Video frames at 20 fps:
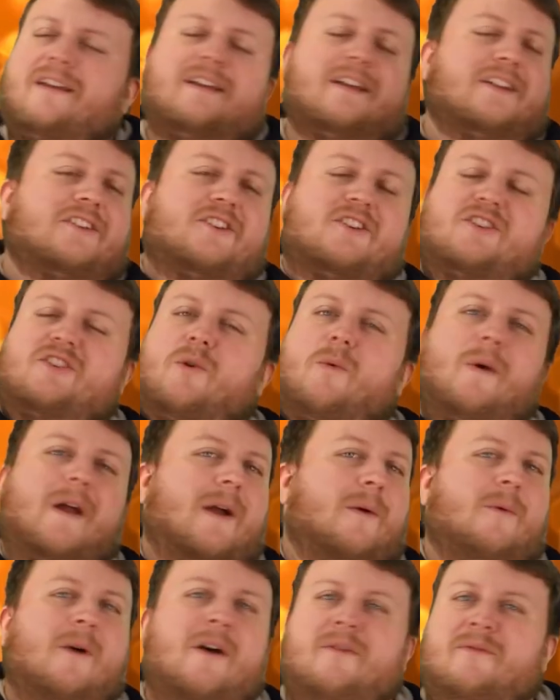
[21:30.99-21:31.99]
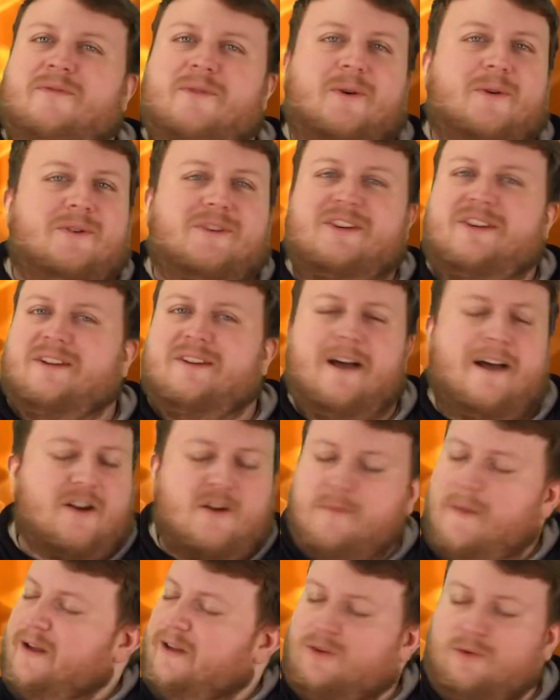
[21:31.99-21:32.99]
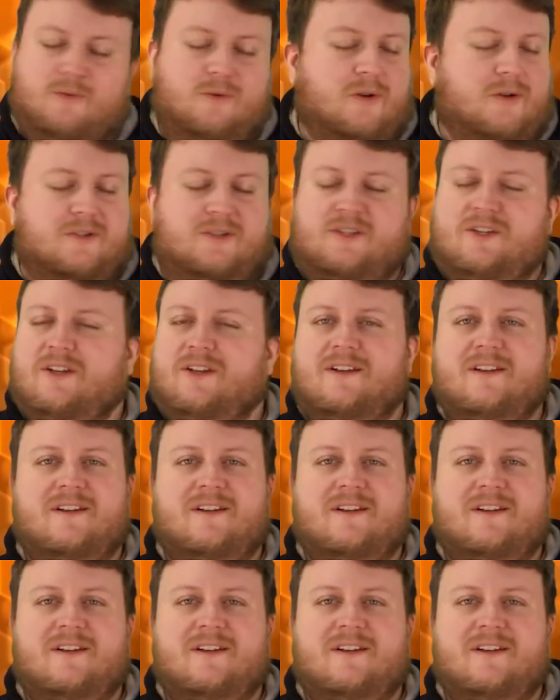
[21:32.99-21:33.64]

That's just the way it went, folks. I don't make the rules.